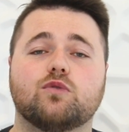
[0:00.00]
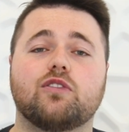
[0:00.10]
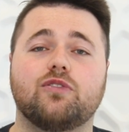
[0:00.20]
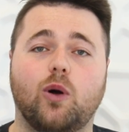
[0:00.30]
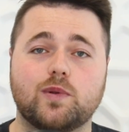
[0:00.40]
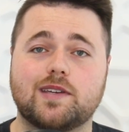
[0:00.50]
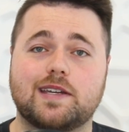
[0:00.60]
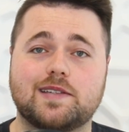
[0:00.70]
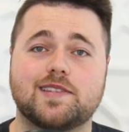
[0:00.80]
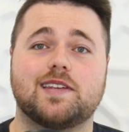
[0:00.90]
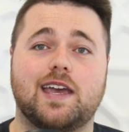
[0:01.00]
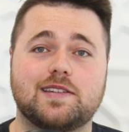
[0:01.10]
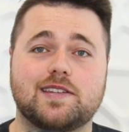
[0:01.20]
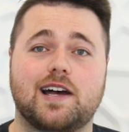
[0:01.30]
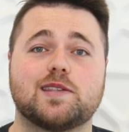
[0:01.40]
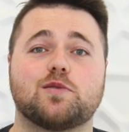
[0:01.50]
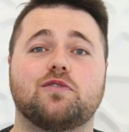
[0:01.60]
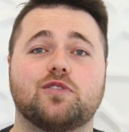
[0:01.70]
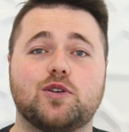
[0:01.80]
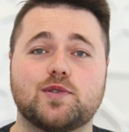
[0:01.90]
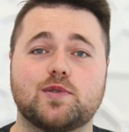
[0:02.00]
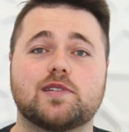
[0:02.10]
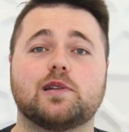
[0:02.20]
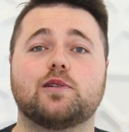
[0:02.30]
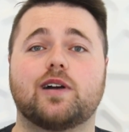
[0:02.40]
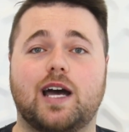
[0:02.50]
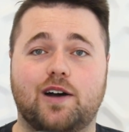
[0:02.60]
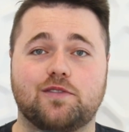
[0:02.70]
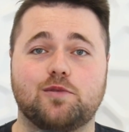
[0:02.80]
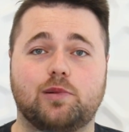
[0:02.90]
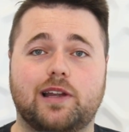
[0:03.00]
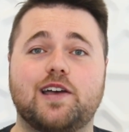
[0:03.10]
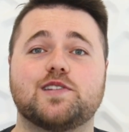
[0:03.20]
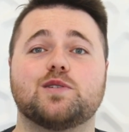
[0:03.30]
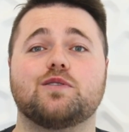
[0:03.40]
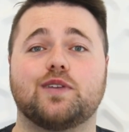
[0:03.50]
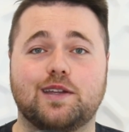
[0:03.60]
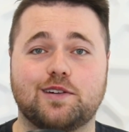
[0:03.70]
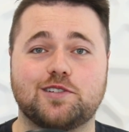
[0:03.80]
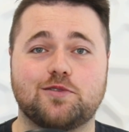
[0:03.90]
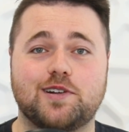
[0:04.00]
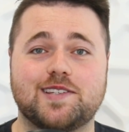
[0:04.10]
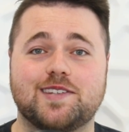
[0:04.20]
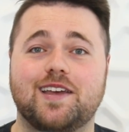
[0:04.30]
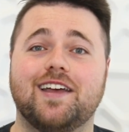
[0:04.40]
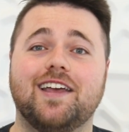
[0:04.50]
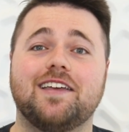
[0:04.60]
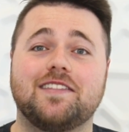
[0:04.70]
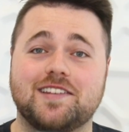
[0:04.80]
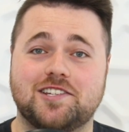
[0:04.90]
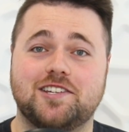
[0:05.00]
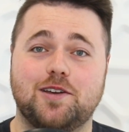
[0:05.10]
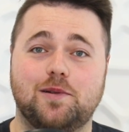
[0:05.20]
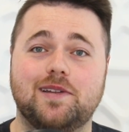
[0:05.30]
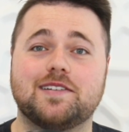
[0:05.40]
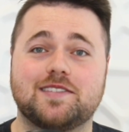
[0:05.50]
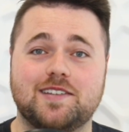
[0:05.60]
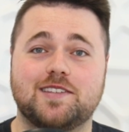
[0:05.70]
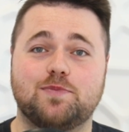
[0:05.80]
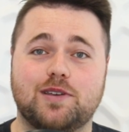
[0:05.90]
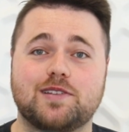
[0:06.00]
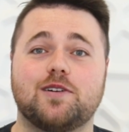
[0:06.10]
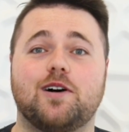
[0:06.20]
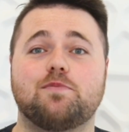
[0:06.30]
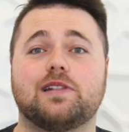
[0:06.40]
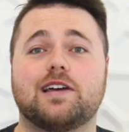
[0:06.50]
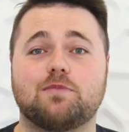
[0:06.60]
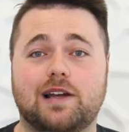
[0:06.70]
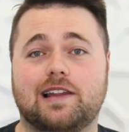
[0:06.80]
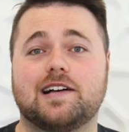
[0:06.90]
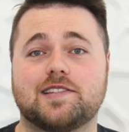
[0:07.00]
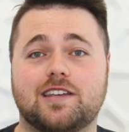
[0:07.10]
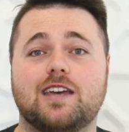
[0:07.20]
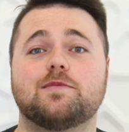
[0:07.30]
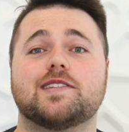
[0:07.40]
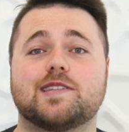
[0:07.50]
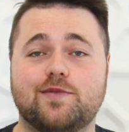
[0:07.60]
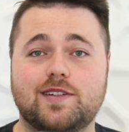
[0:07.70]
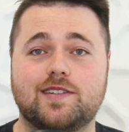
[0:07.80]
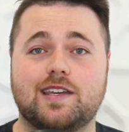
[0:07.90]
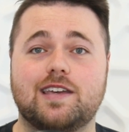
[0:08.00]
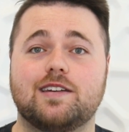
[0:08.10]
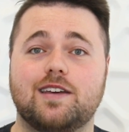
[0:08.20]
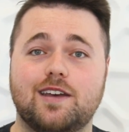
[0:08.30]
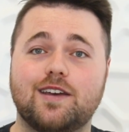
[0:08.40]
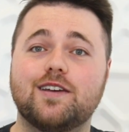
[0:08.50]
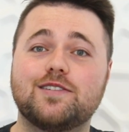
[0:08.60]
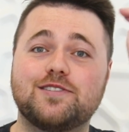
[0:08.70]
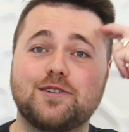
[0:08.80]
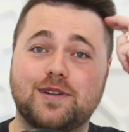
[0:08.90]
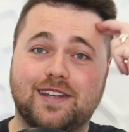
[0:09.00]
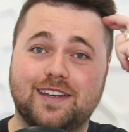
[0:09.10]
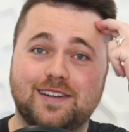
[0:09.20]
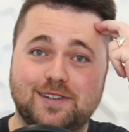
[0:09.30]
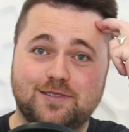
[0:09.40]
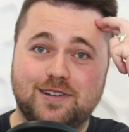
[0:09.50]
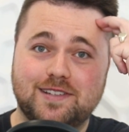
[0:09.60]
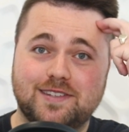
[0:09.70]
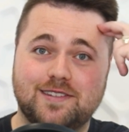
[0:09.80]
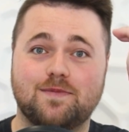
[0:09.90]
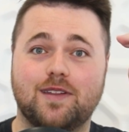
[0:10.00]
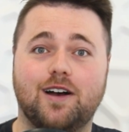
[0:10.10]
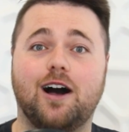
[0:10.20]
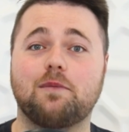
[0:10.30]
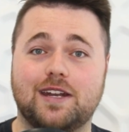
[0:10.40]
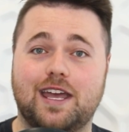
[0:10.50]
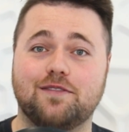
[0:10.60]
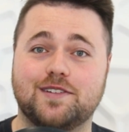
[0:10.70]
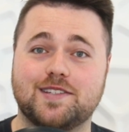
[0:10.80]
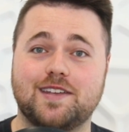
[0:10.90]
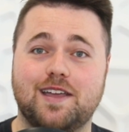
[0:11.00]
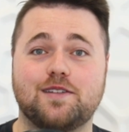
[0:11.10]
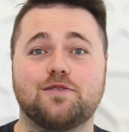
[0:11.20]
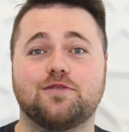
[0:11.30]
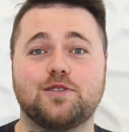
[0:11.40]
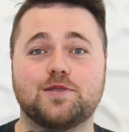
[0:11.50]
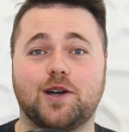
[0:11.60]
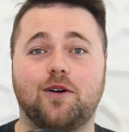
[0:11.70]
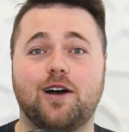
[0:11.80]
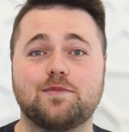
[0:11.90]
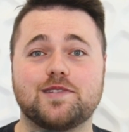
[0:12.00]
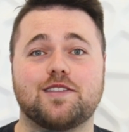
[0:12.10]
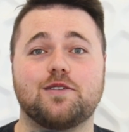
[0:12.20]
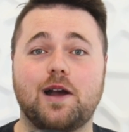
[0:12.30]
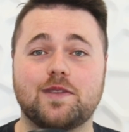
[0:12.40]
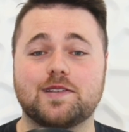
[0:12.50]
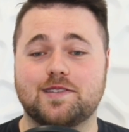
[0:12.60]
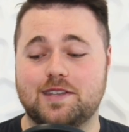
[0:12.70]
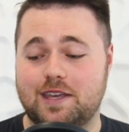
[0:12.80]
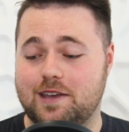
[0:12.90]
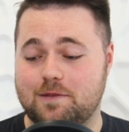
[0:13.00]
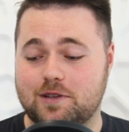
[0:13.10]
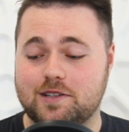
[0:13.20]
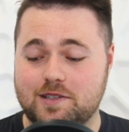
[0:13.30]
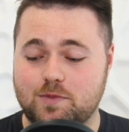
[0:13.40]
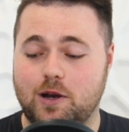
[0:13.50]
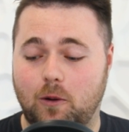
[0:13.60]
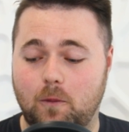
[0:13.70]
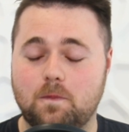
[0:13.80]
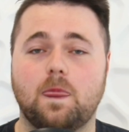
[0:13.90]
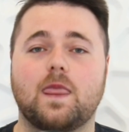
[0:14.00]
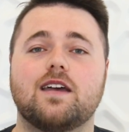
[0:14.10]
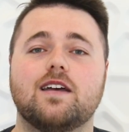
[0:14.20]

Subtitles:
revolt against Sanzar's refusal to look after players who have head injuries. This channel exists because I played my last game at 17 due to head injuries. I'm going to have to say that a few times throughout this year because, well,